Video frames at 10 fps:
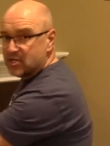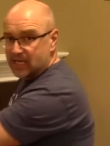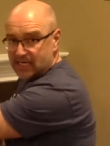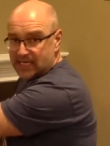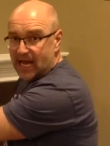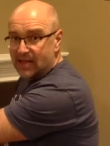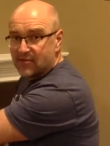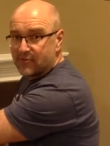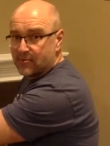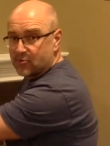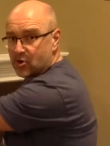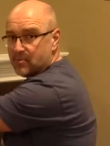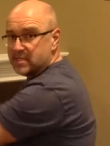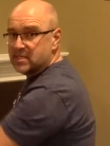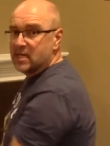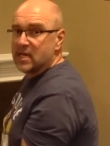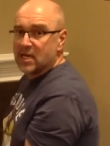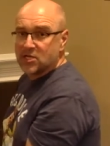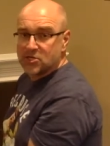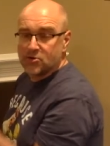to condense from chromatin
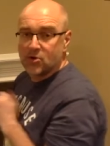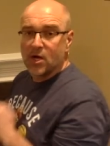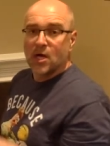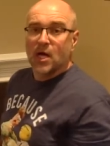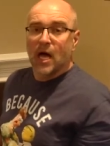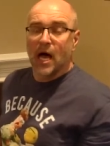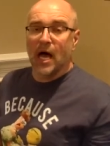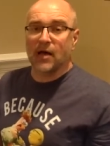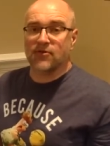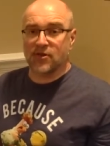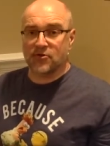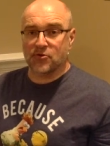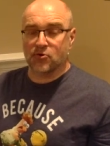into uh, sister